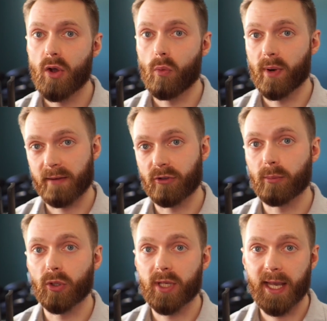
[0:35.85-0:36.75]
whenever
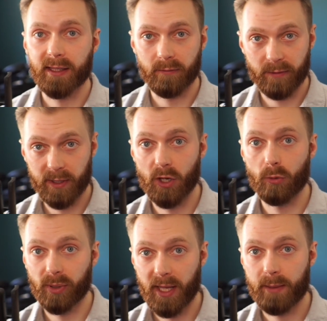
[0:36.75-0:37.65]
I'm looking at the video
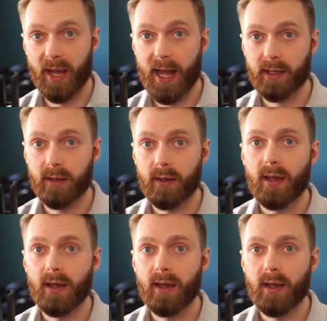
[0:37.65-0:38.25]
playback.